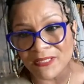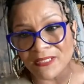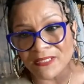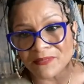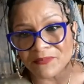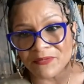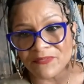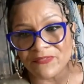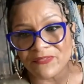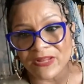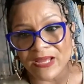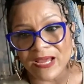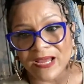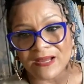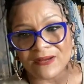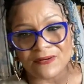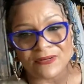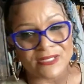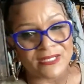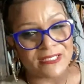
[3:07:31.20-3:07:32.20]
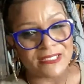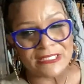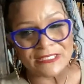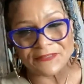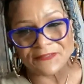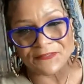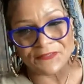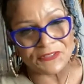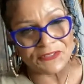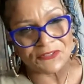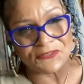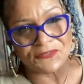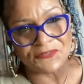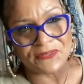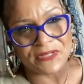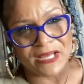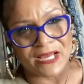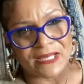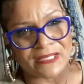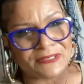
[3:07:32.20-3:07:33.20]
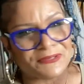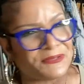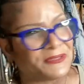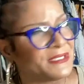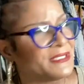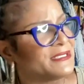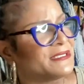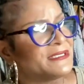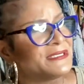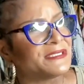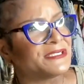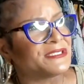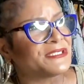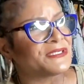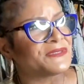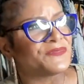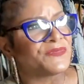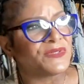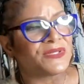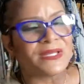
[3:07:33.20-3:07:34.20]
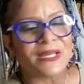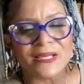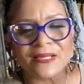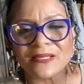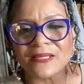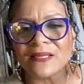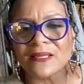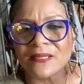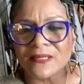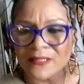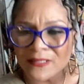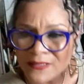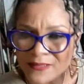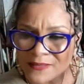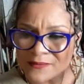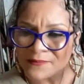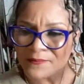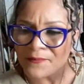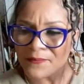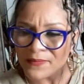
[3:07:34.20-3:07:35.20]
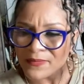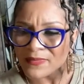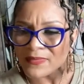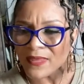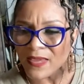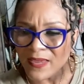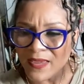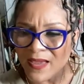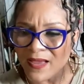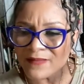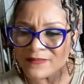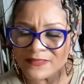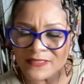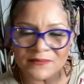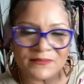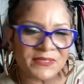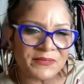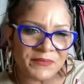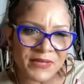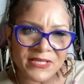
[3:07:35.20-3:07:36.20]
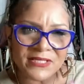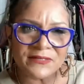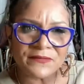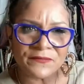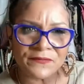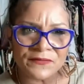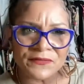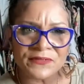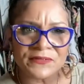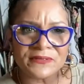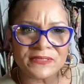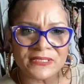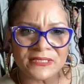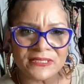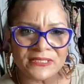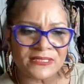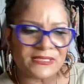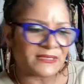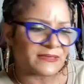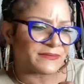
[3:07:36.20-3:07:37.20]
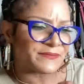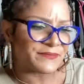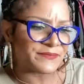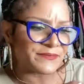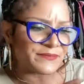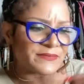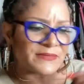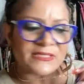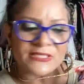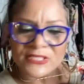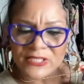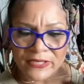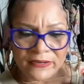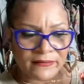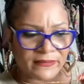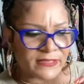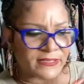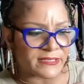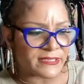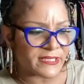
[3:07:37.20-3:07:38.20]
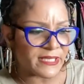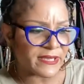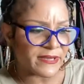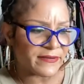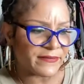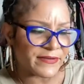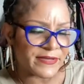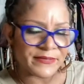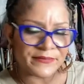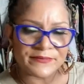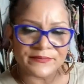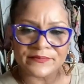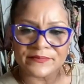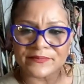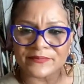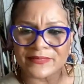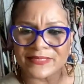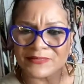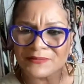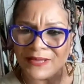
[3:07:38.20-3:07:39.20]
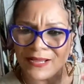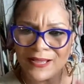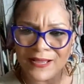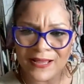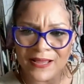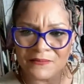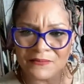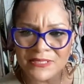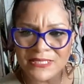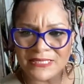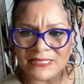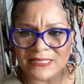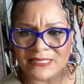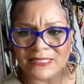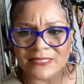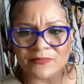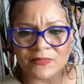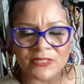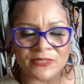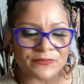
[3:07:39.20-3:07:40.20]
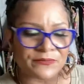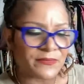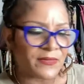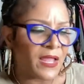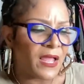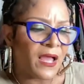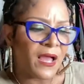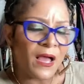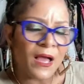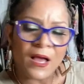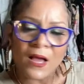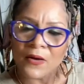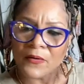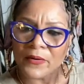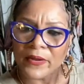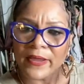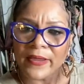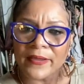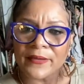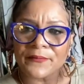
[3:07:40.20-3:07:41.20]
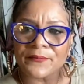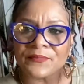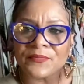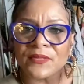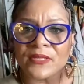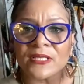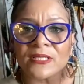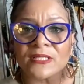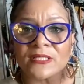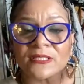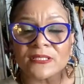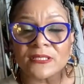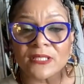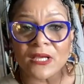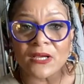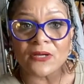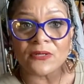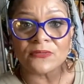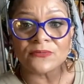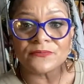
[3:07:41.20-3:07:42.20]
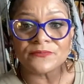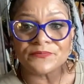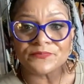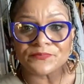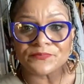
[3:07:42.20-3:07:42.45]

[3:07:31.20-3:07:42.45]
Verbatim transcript: need to be fly, or they need to feel fly. They need to feel like they have something to make them feel good, and sharing is caring. So God blesses me. Okay, so